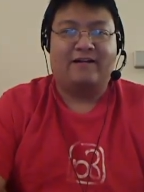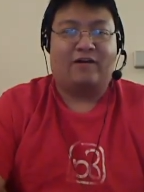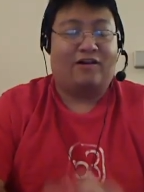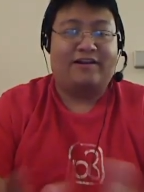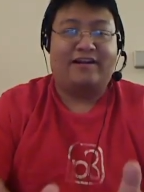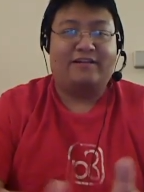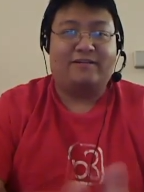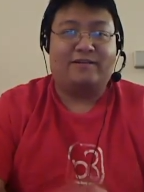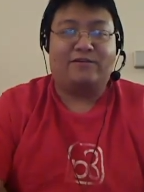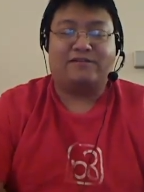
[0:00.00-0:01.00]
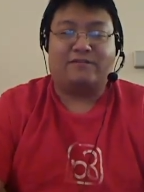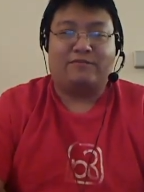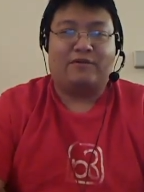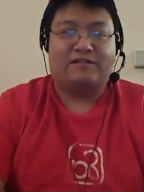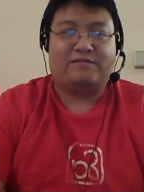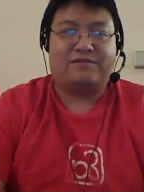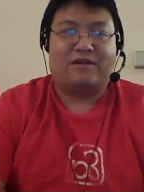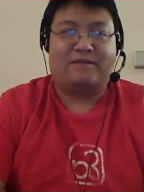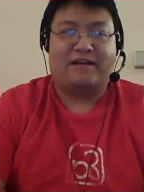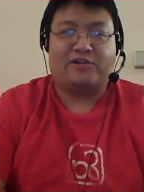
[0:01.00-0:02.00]
All you need to do is if you want to
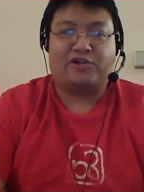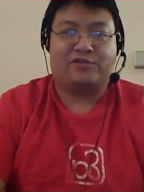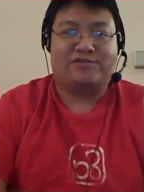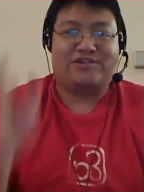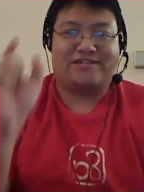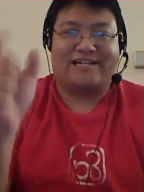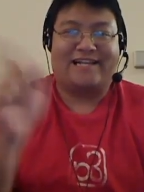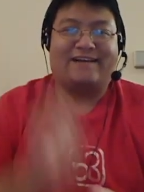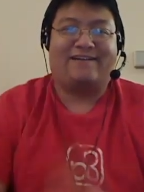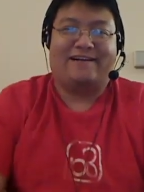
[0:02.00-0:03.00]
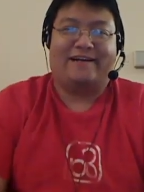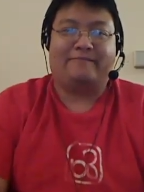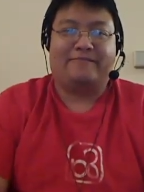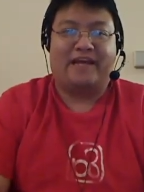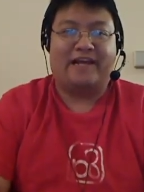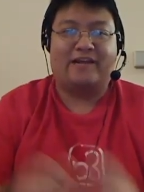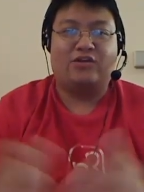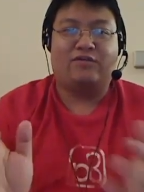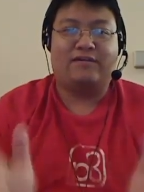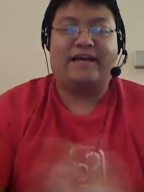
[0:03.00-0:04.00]
subscribe to that show is just click on it and then
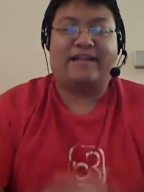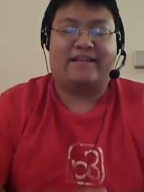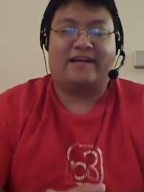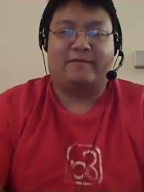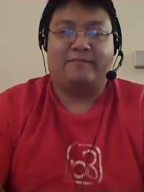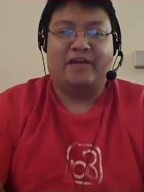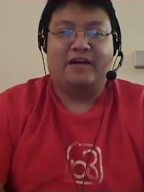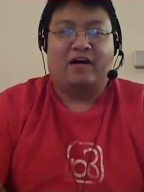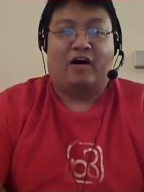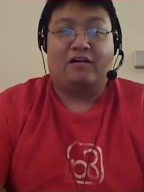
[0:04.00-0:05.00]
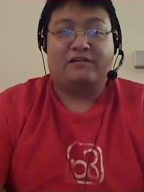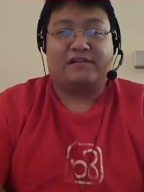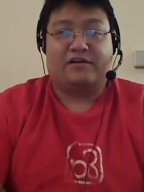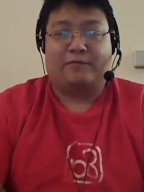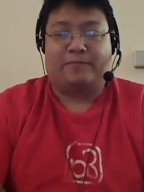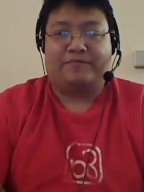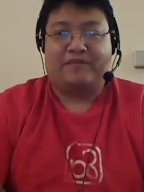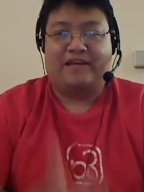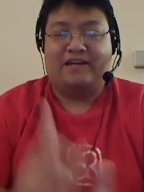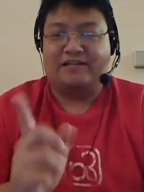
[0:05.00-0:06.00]
you'll get there. Also,
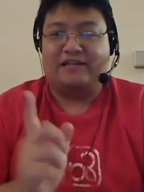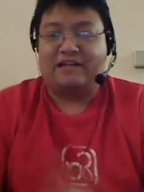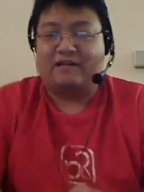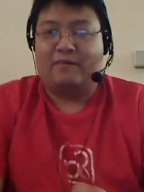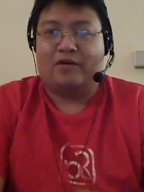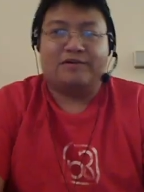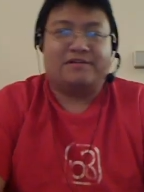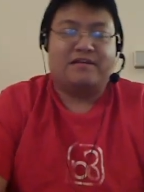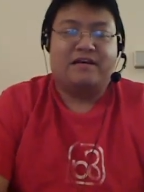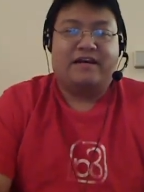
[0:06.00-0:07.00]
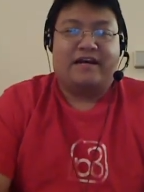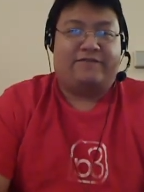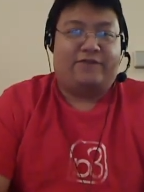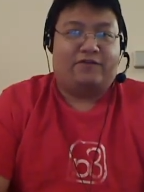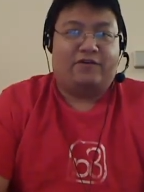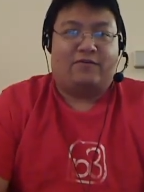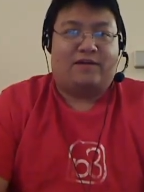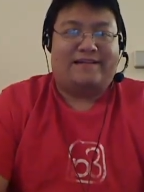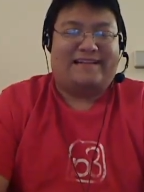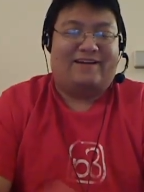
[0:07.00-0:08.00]
Here's another bonus. If you don't
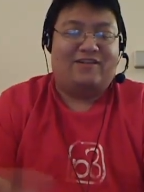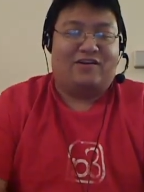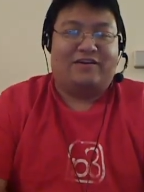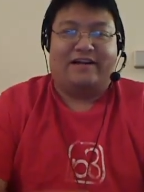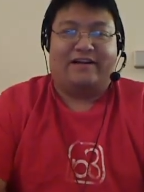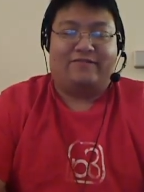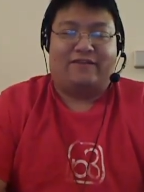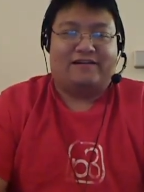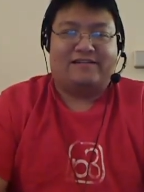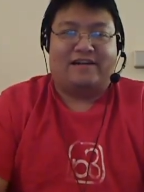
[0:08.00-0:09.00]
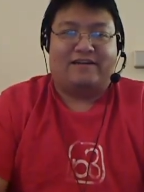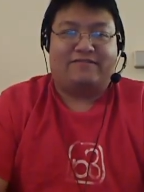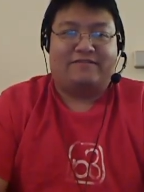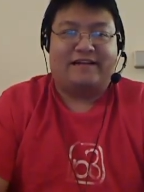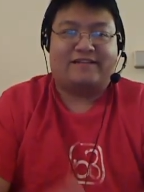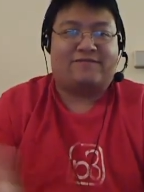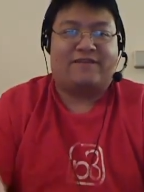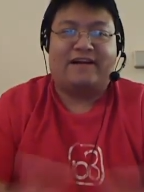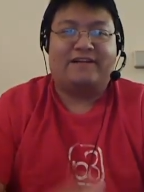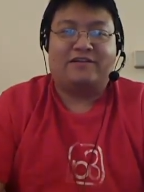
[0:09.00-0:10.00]
want to download any of our stuff, that's
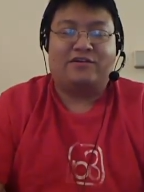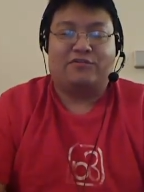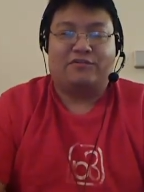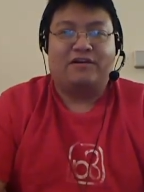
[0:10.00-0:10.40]
fine too.